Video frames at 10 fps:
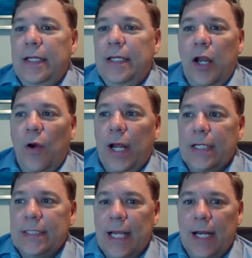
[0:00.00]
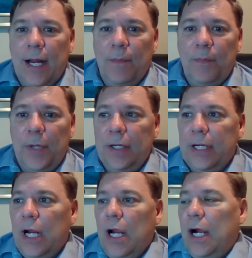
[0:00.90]
I didn't know how to set up, but
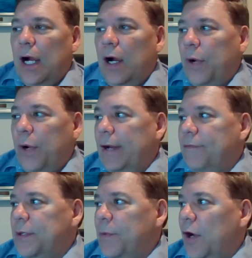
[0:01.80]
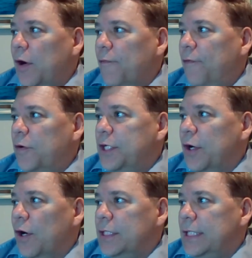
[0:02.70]
uh, we have some younger folks
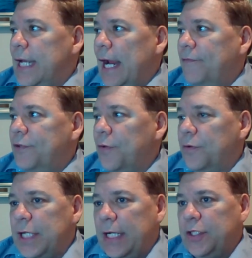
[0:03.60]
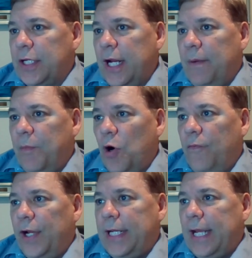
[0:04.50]
here on staff, so there's actually a
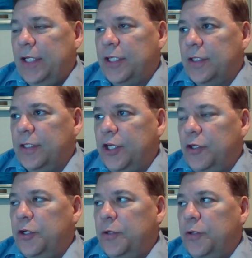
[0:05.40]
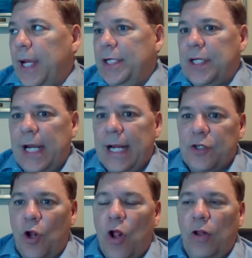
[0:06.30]
MOAA Vacations YouTube page that
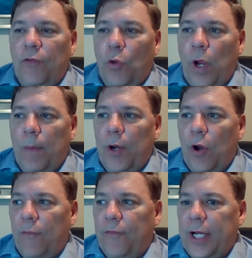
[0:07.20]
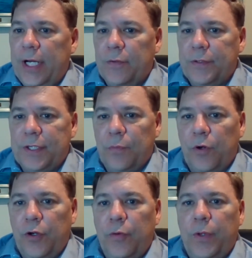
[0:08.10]
has all of the webinar videos that
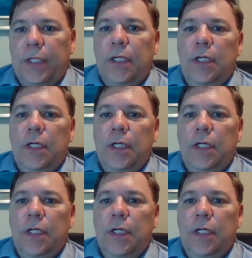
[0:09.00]
we're doing.